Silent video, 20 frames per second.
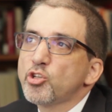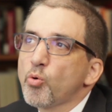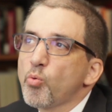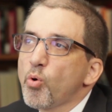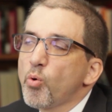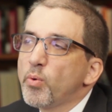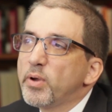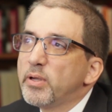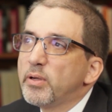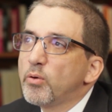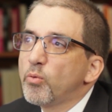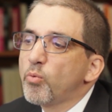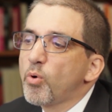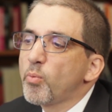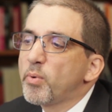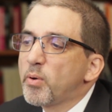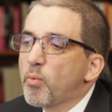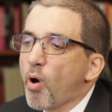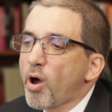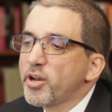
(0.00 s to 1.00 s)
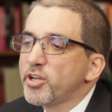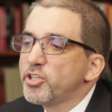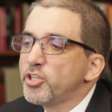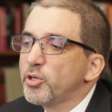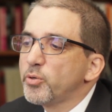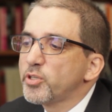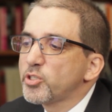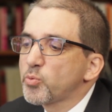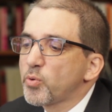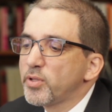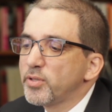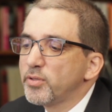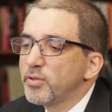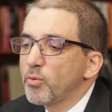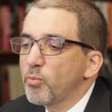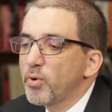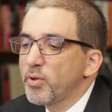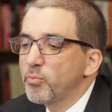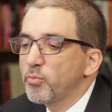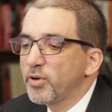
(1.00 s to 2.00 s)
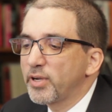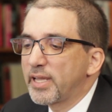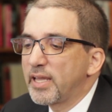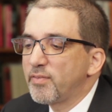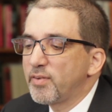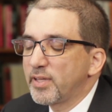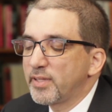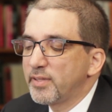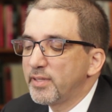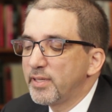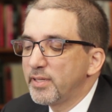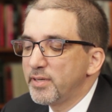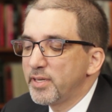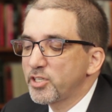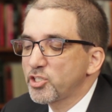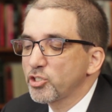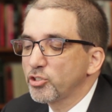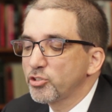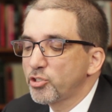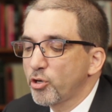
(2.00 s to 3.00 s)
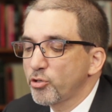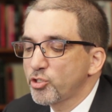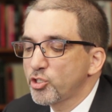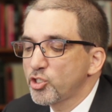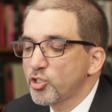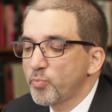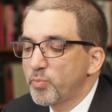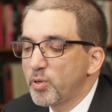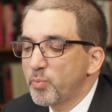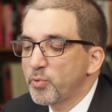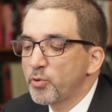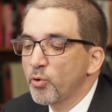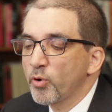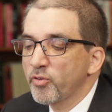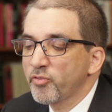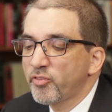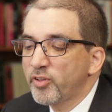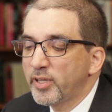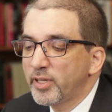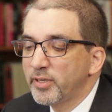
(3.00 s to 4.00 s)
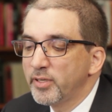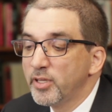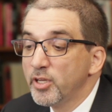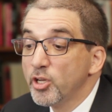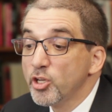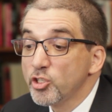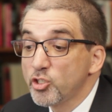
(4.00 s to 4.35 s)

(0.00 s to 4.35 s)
what we want to do is when we're giving the initial doses of buprenorphine,